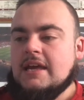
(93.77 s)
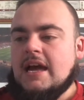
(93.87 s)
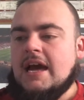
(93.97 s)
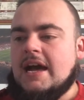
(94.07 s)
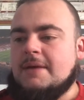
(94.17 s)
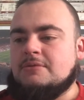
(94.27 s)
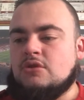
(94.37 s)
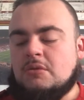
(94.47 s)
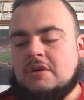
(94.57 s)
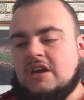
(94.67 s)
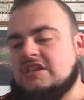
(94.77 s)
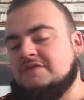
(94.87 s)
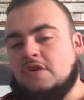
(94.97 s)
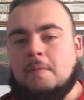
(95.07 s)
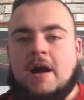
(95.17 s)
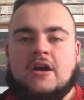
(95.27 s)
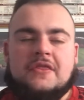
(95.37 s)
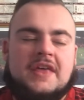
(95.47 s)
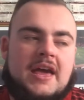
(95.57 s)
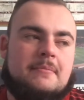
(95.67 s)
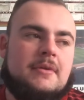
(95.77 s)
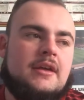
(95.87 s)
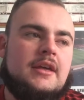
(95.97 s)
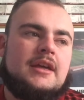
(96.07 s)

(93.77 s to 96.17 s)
It's good that we can actually fall back on them.